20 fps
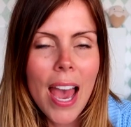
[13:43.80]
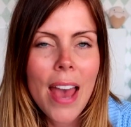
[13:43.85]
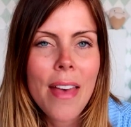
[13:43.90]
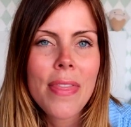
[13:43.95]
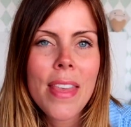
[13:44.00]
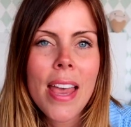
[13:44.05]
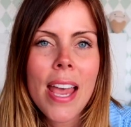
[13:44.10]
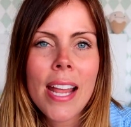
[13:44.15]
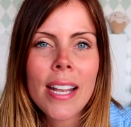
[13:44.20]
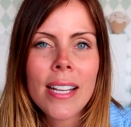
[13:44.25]

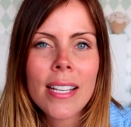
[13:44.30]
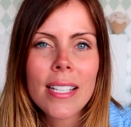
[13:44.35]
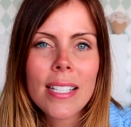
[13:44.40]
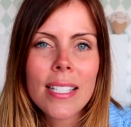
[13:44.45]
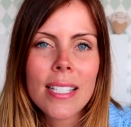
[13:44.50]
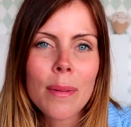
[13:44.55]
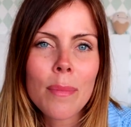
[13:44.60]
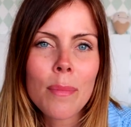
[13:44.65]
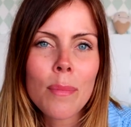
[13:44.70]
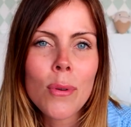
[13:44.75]
And then
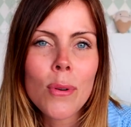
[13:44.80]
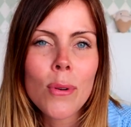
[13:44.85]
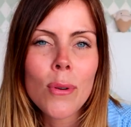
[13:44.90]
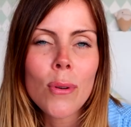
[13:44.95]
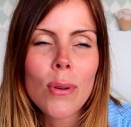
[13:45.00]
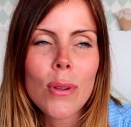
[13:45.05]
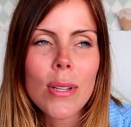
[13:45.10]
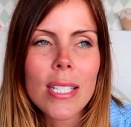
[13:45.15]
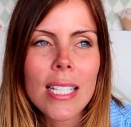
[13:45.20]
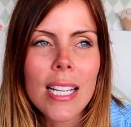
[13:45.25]
some
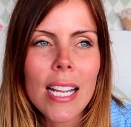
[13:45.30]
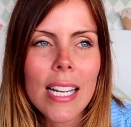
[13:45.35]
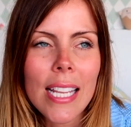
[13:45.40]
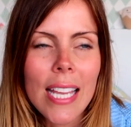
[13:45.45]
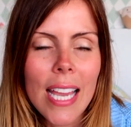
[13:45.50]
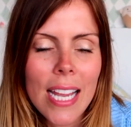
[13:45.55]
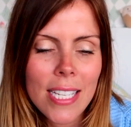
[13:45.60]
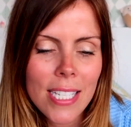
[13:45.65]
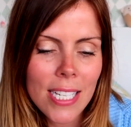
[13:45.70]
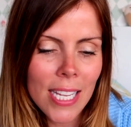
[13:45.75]
more
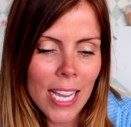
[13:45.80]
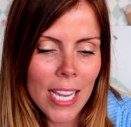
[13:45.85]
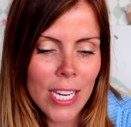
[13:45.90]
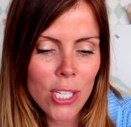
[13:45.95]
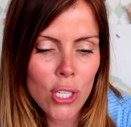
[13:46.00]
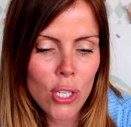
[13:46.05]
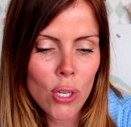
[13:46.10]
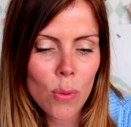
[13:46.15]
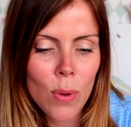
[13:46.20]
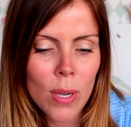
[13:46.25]
slightly
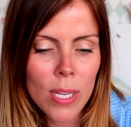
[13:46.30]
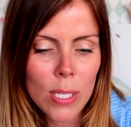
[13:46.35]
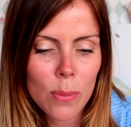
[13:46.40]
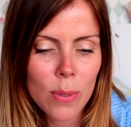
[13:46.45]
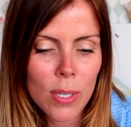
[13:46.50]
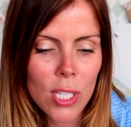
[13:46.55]
educational ones,